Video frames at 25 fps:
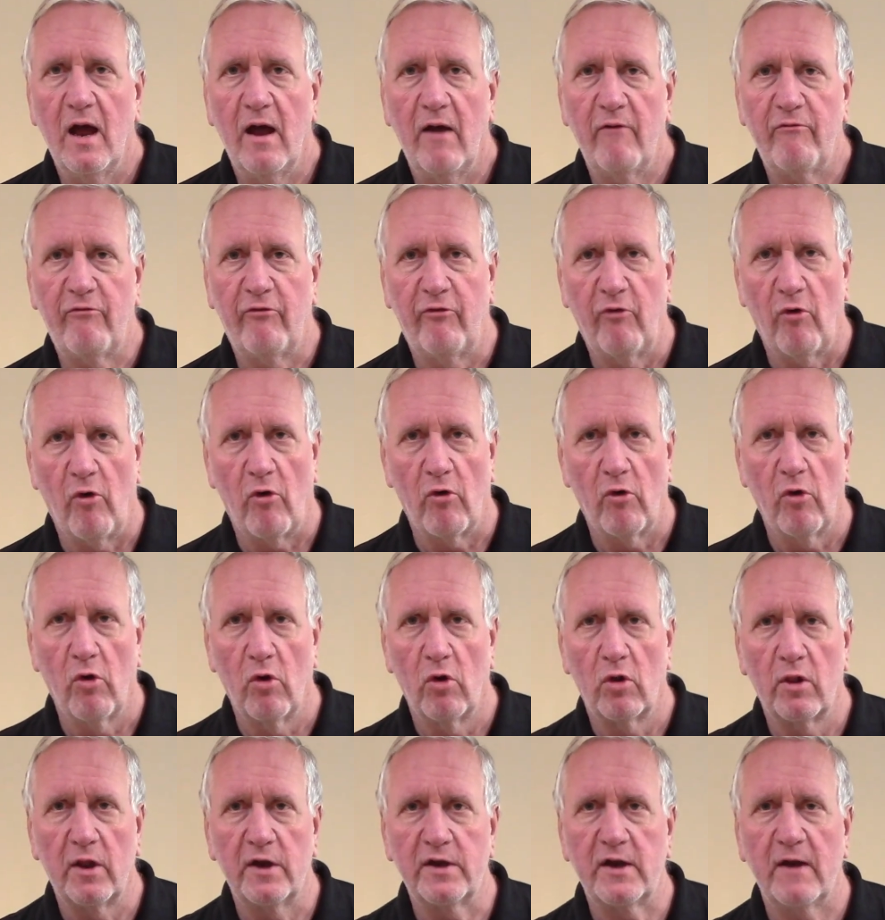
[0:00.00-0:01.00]
for
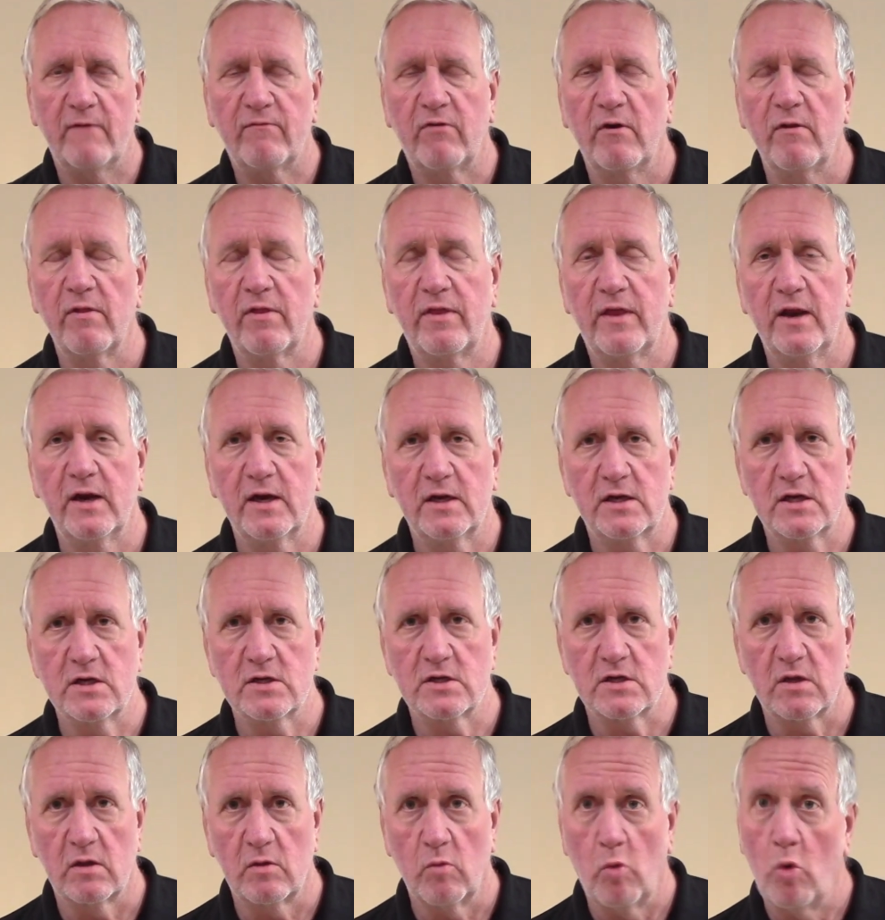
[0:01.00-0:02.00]
all the different theatres
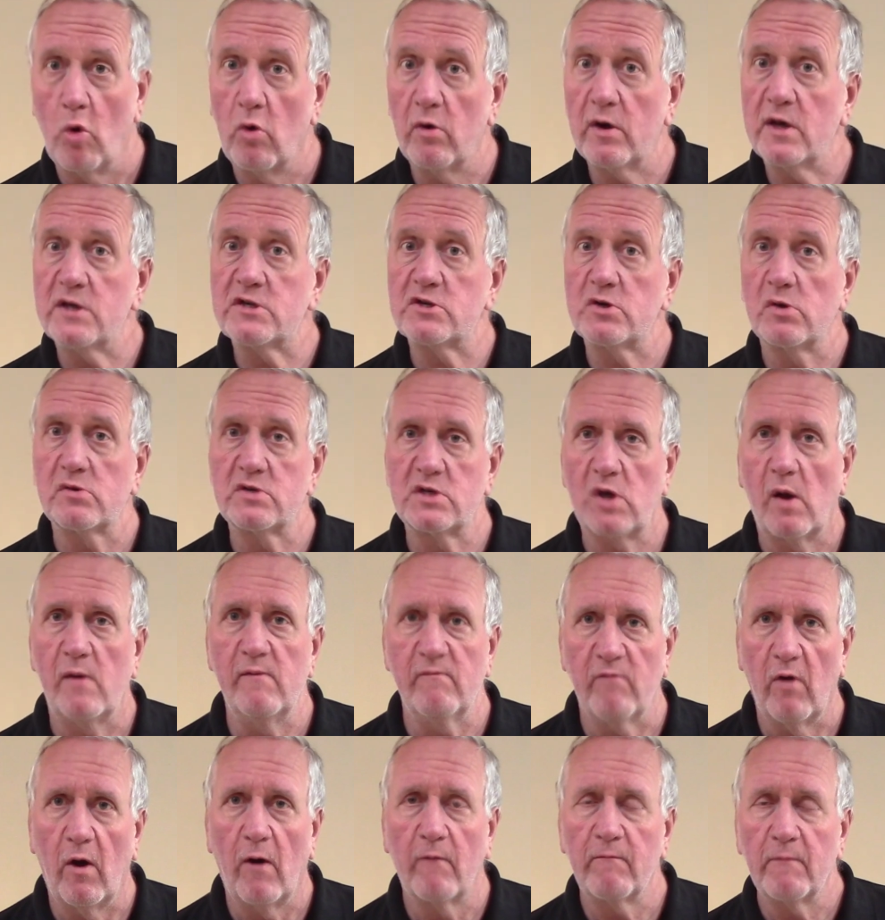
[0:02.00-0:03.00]
of the war, and it's also
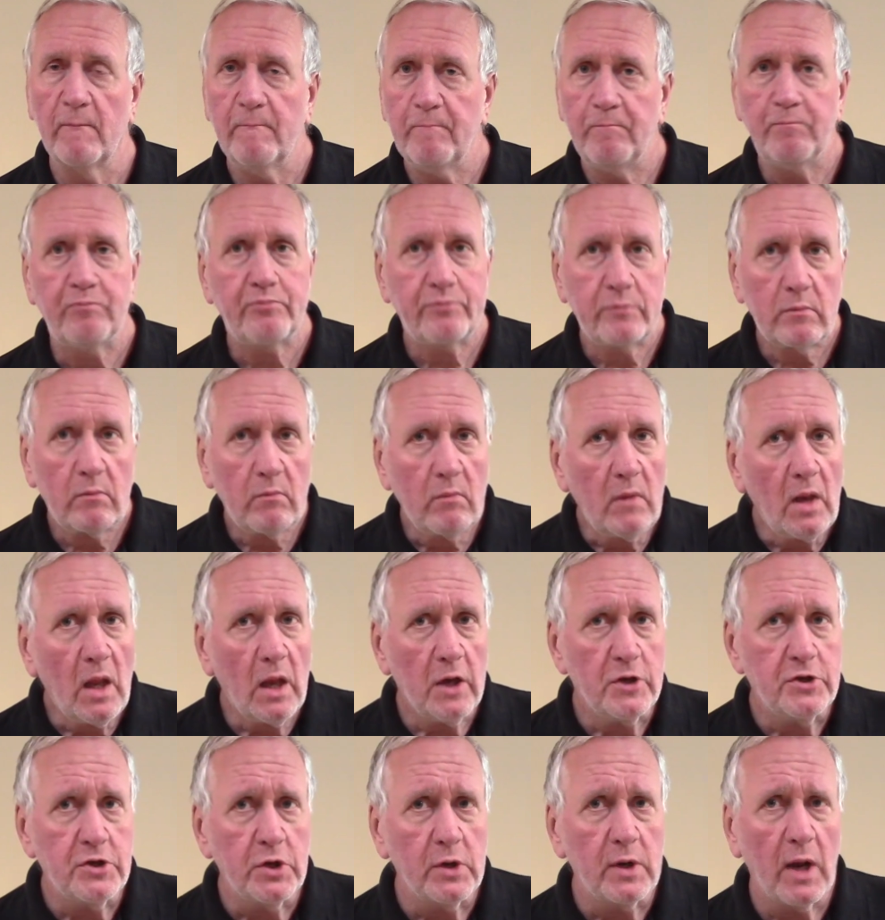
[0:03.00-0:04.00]
involved
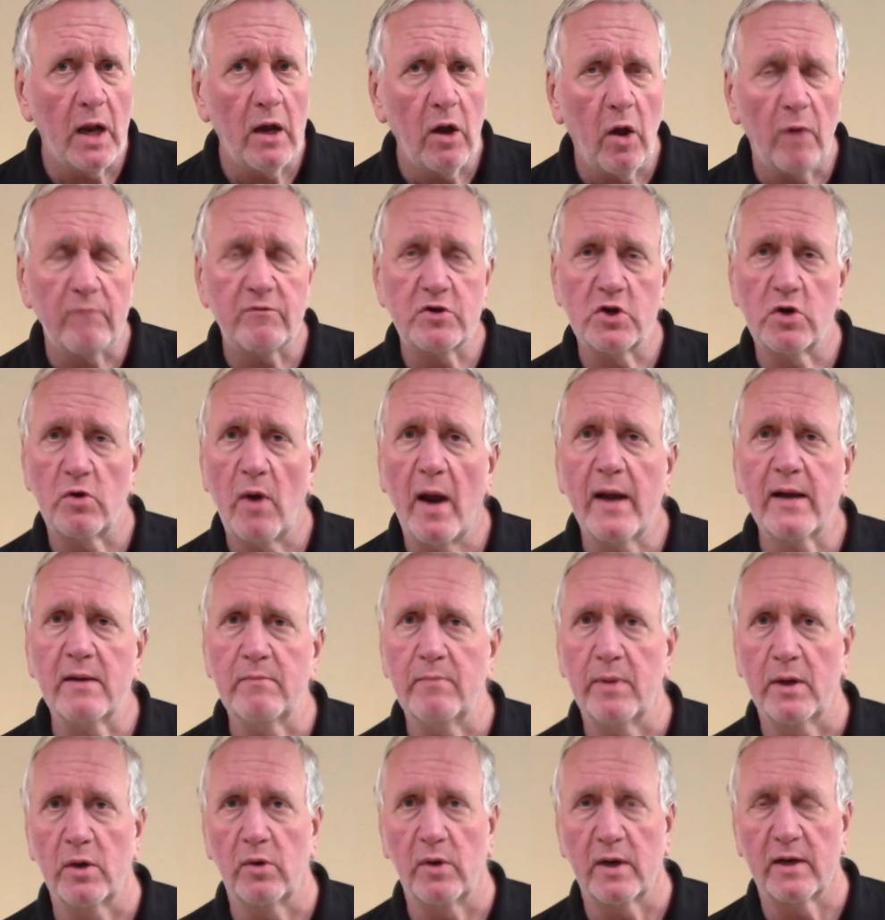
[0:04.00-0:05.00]
doing a lot of terrain
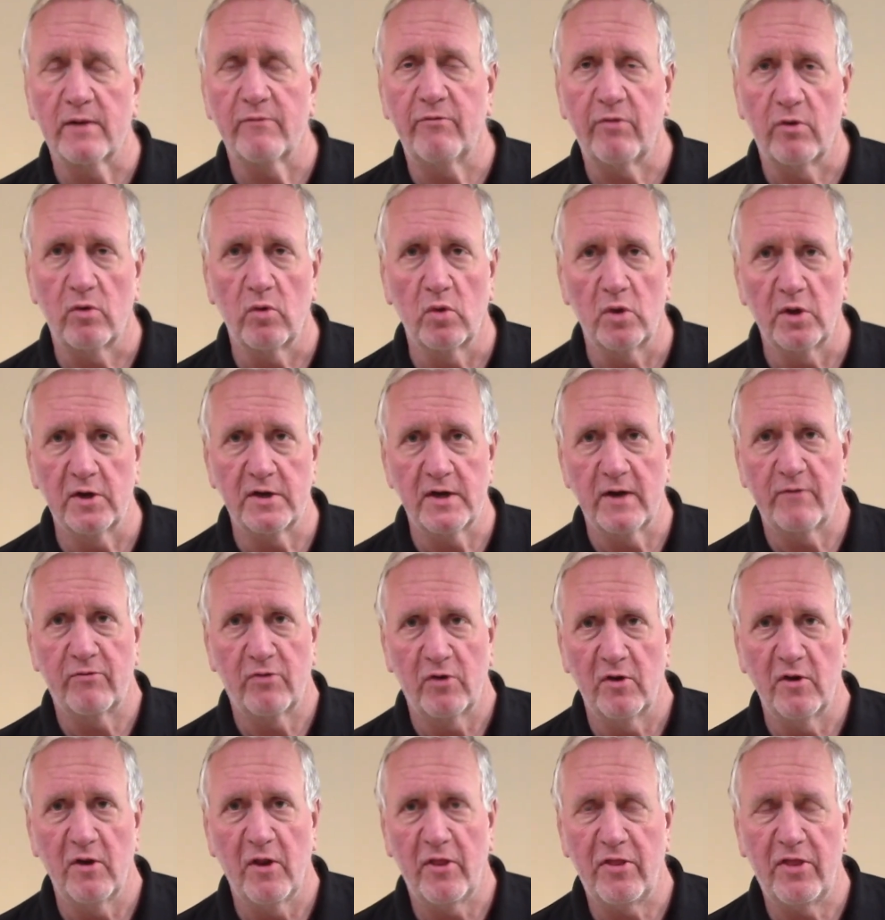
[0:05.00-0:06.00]
building for all the
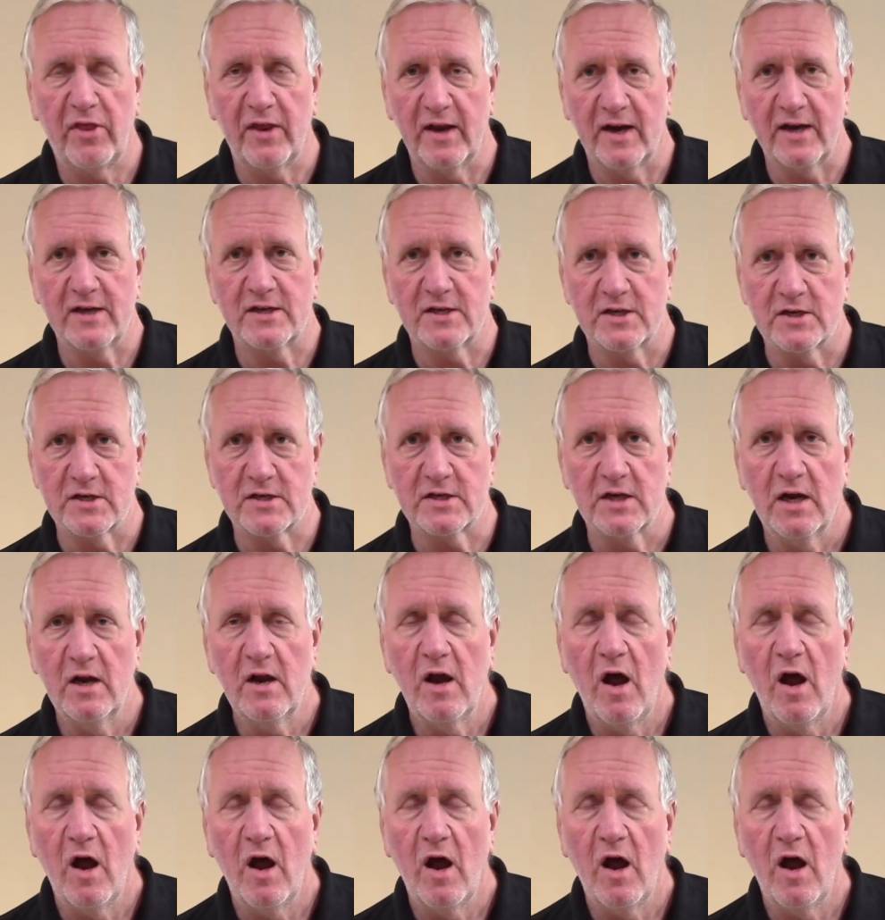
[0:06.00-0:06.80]
different theatres